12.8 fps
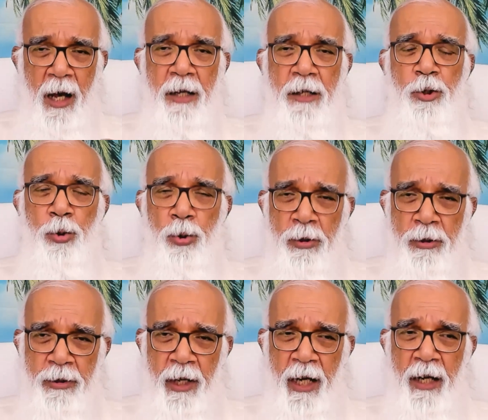do
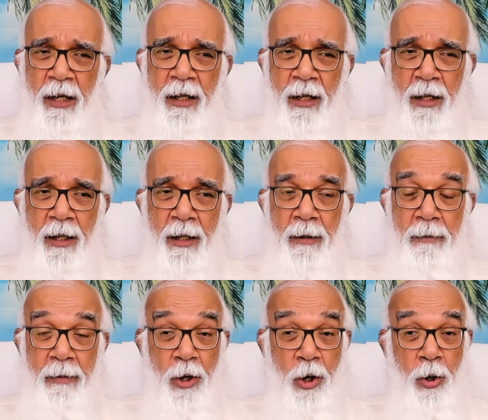think.
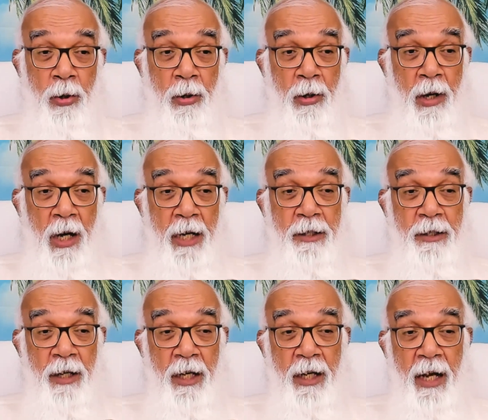No, I
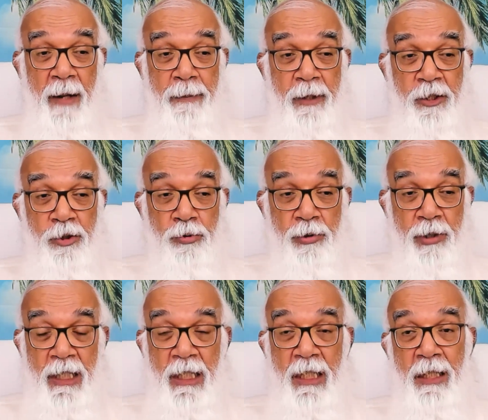think
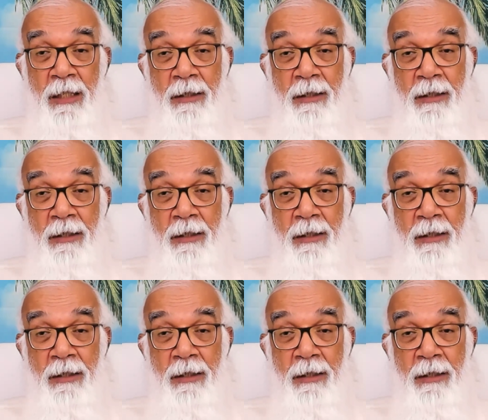habitually.